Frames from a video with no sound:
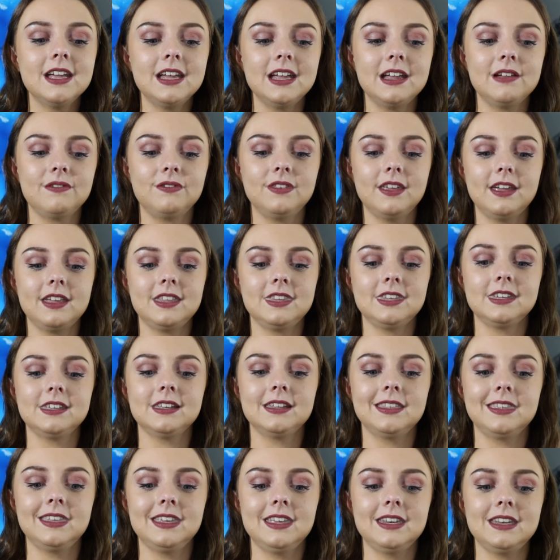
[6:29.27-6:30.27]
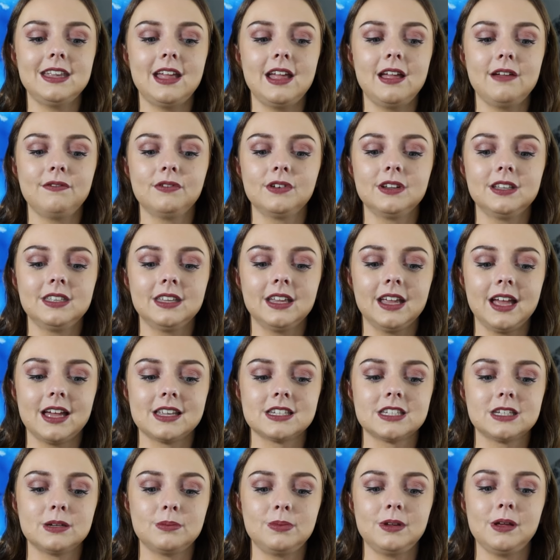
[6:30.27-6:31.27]
If they think that everything
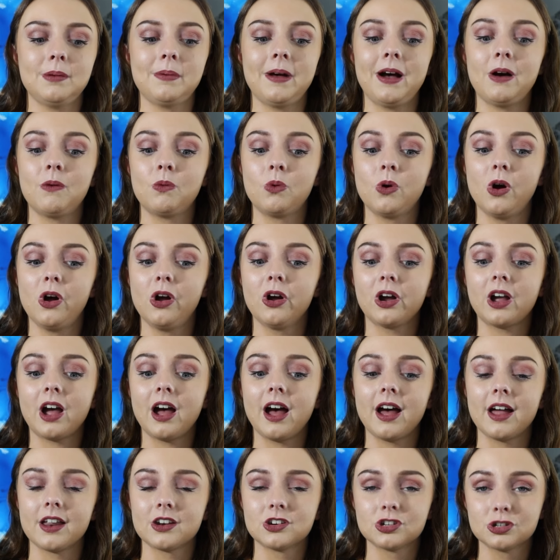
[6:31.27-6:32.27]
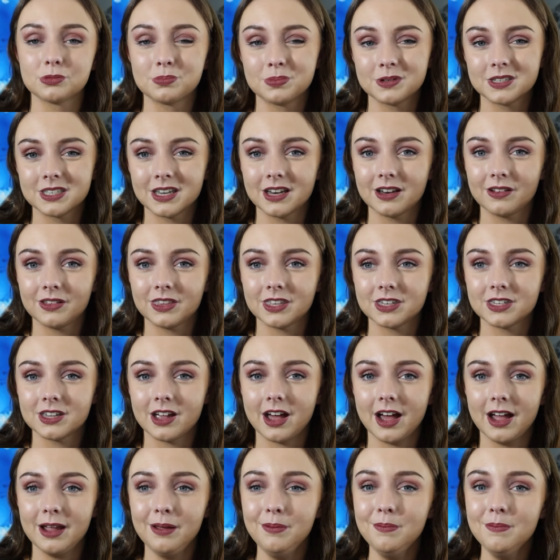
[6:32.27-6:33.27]
has to be about work 100% of the
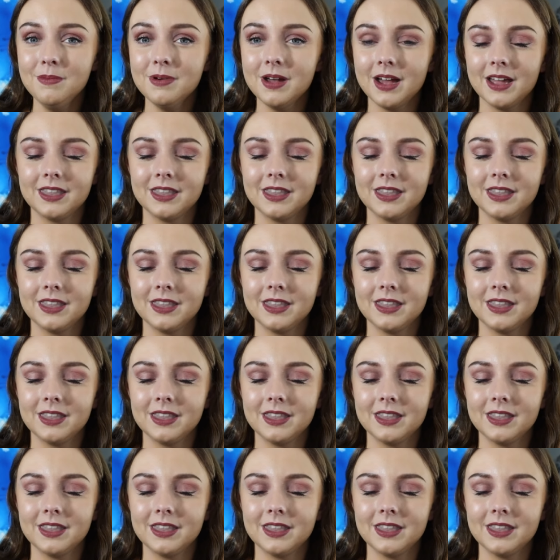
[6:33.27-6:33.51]
time